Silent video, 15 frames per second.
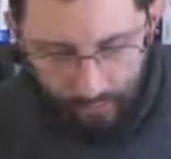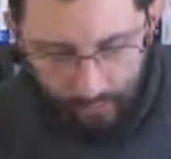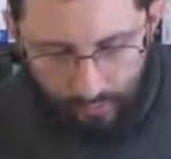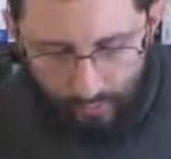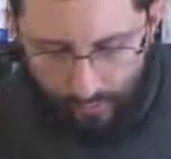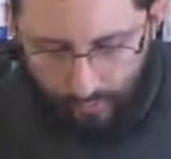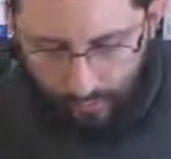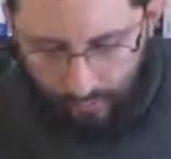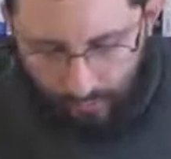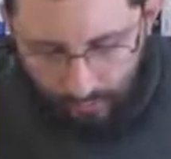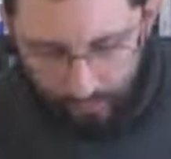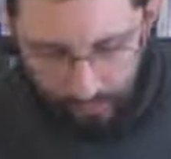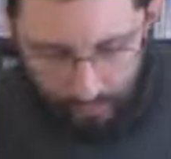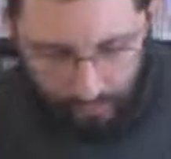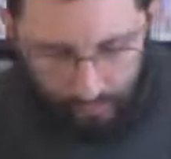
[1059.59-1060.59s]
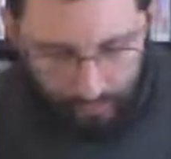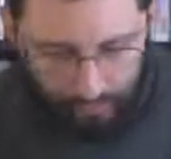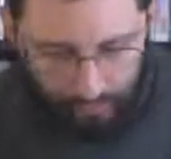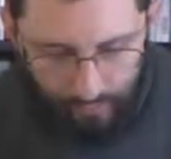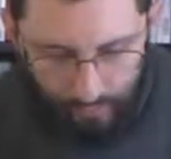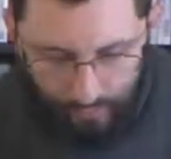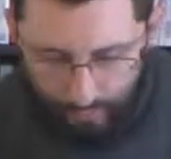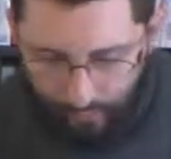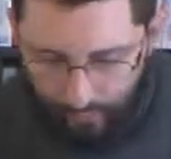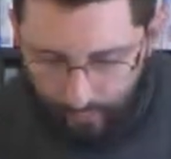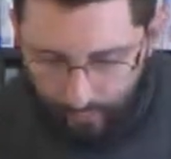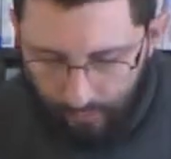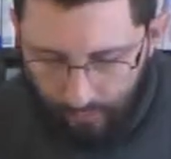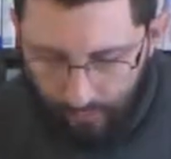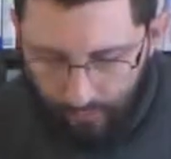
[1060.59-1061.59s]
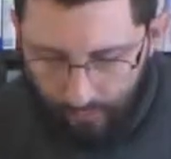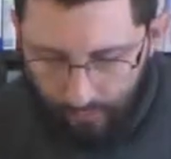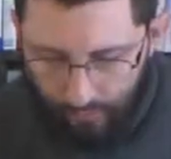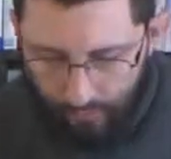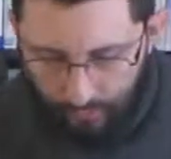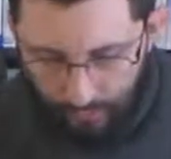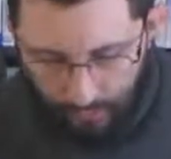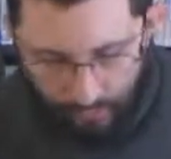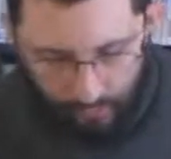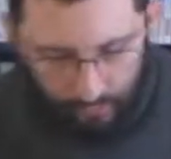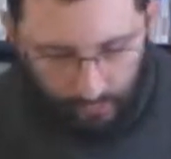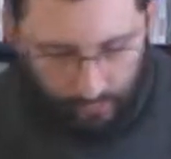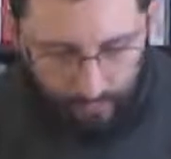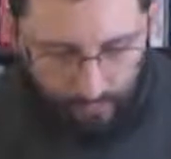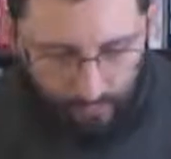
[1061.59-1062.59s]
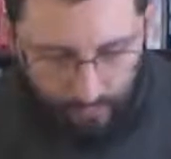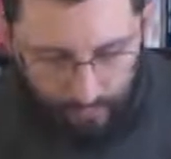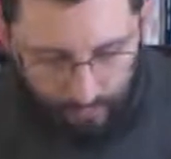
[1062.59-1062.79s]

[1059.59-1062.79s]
(silence)